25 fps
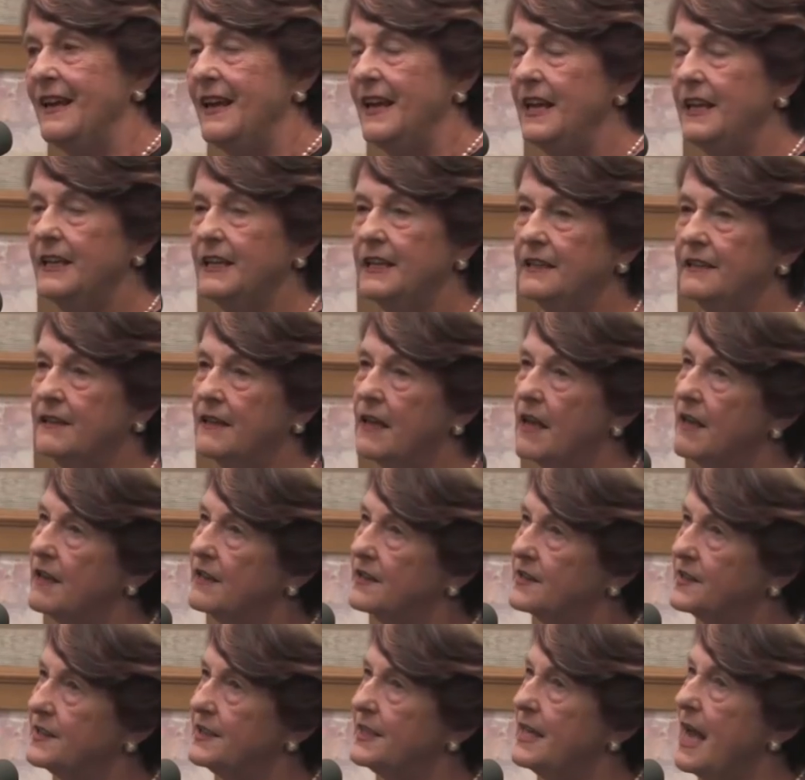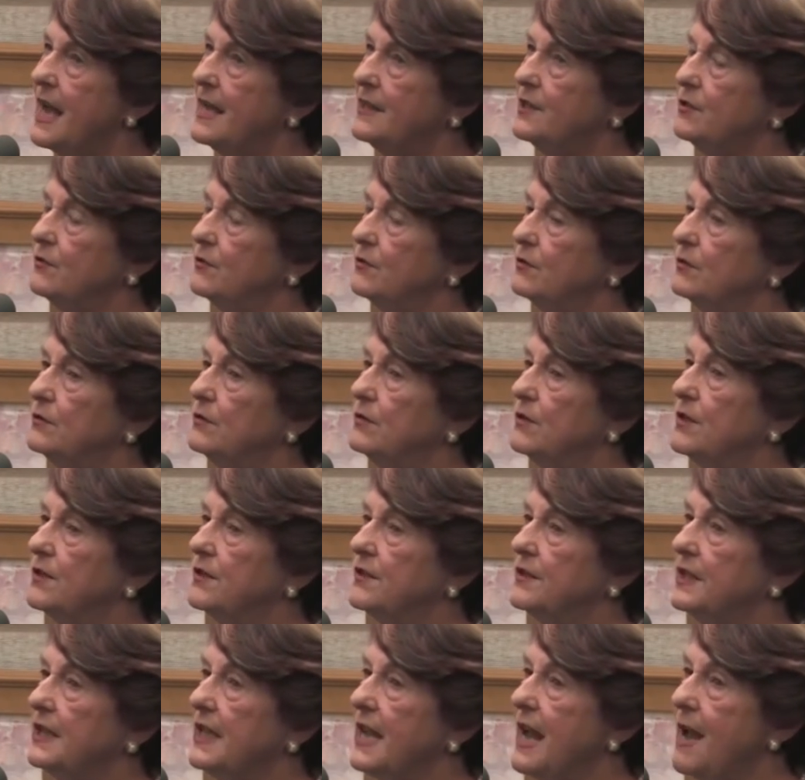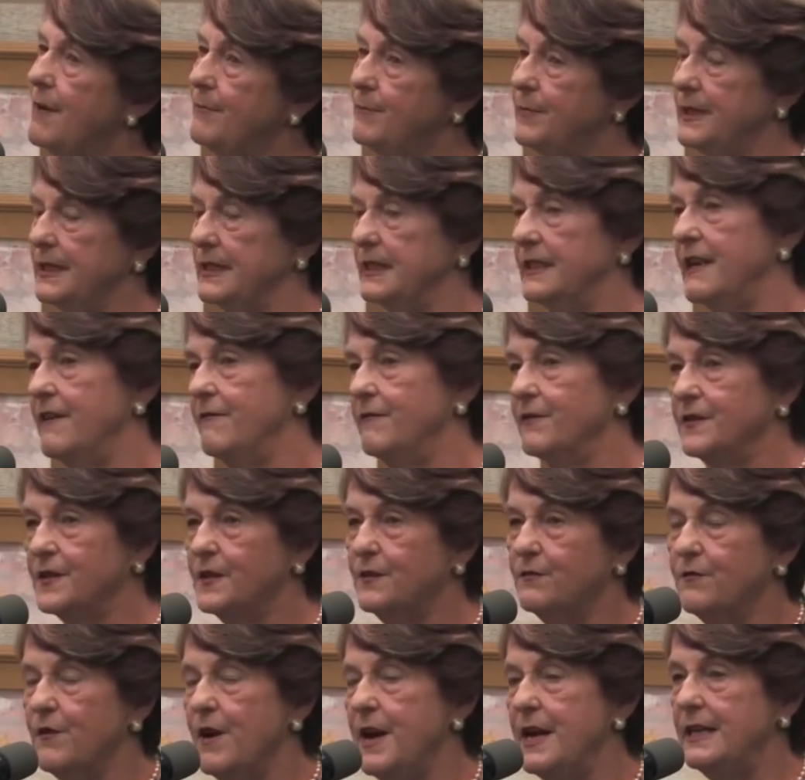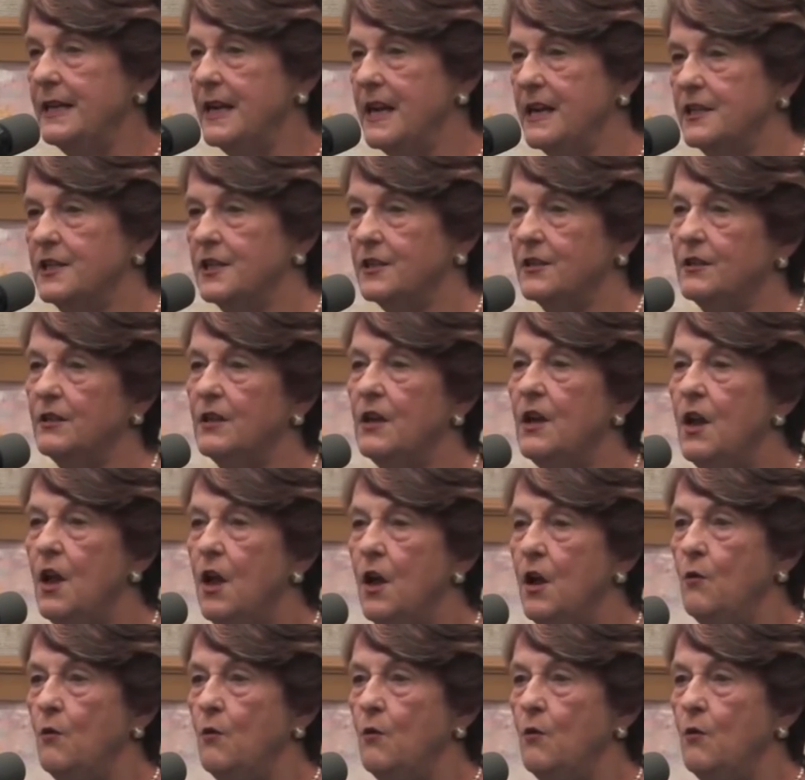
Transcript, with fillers: In Seattle, the ambient levels of radiation